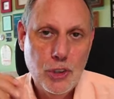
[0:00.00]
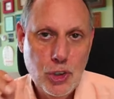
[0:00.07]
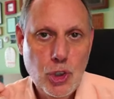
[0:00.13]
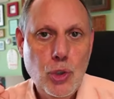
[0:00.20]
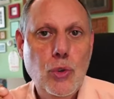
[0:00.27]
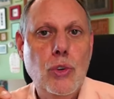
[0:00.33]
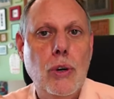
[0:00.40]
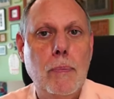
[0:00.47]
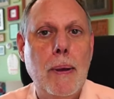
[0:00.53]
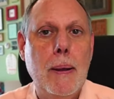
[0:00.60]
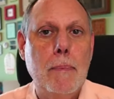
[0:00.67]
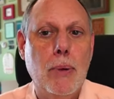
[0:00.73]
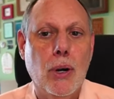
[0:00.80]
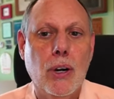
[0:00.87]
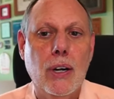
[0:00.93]
Do
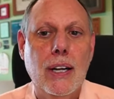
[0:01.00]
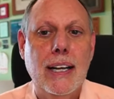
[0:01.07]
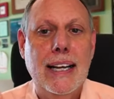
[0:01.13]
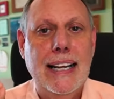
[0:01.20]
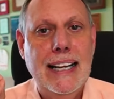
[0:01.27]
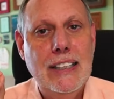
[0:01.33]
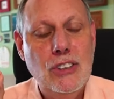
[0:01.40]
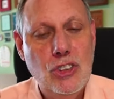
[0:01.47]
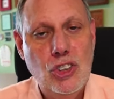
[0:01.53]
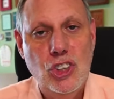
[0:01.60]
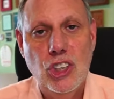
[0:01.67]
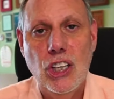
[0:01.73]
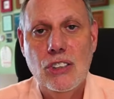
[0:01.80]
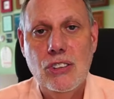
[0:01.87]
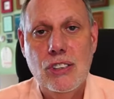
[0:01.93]
remember, it's
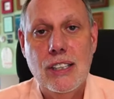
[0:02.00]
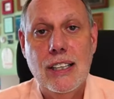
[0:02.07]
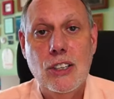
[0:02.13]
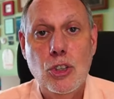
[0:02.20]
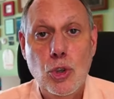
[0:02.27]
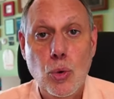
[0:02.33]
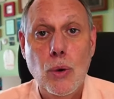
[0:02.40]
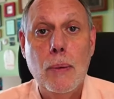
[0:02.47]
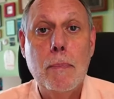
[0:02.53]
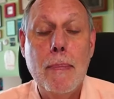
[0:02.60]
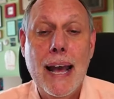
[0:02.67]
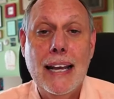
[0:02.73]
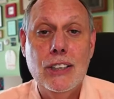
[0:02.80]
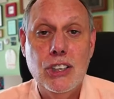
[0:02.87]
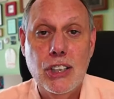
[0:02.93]
just to
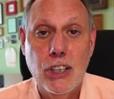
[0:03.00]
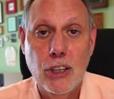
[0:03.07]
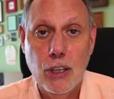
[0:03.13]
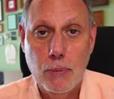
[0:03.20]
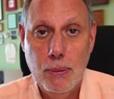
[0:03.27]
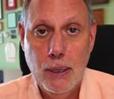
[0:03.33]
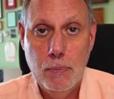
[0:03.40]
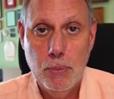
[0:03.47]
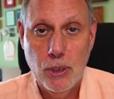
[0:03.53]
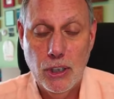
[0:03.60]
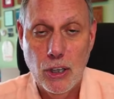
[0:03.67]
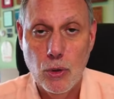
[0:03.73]
imaginary people.